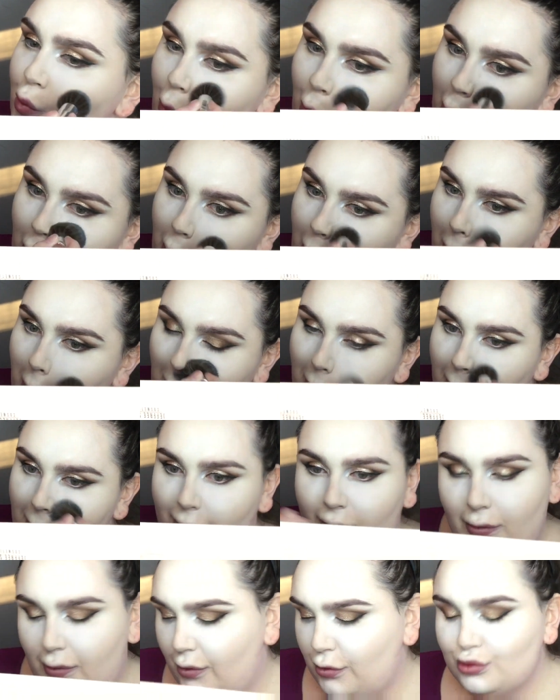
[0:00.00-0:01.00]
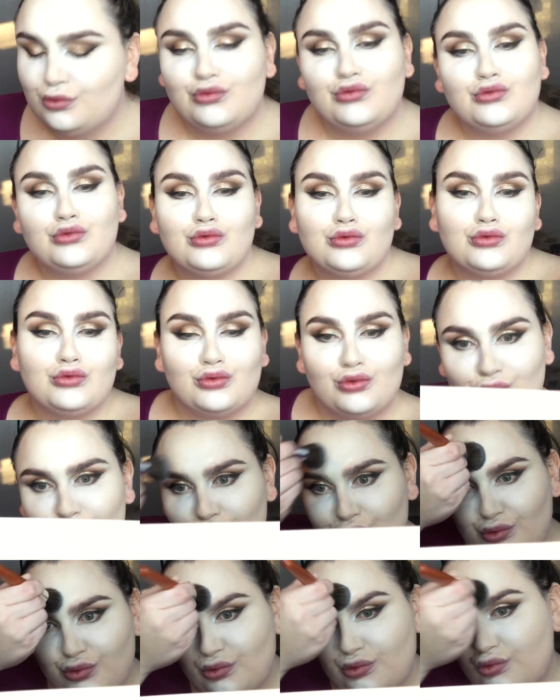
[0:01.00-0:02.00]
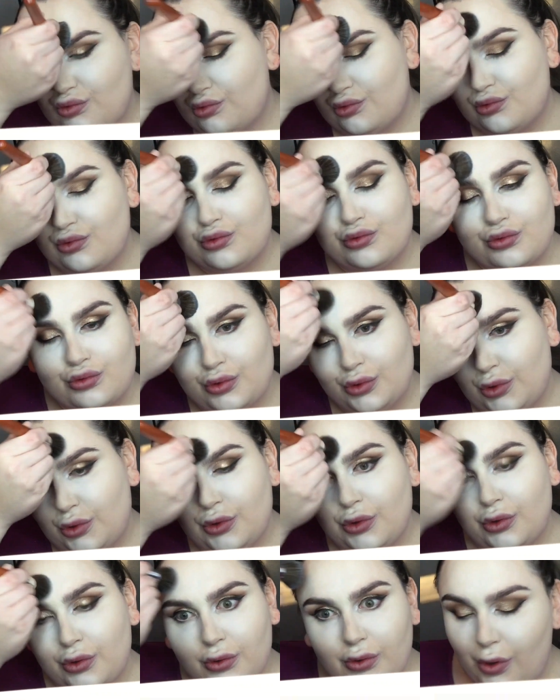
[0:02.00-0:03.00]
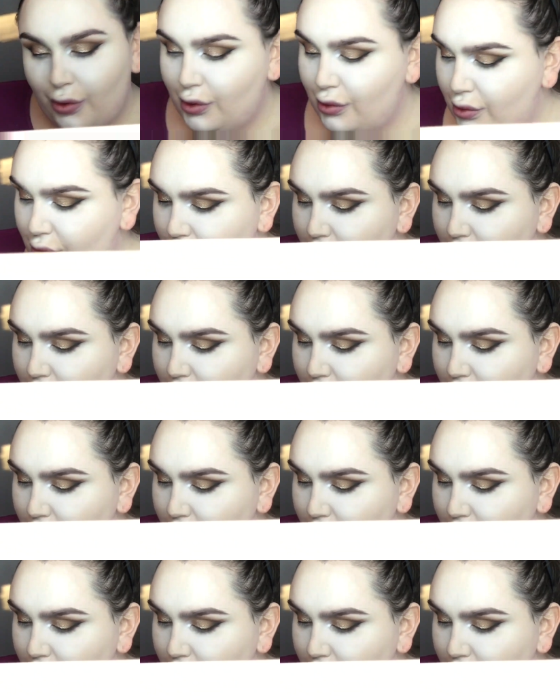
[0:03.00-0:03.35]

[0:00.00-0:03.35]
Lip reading: a situation like this where I wanted to,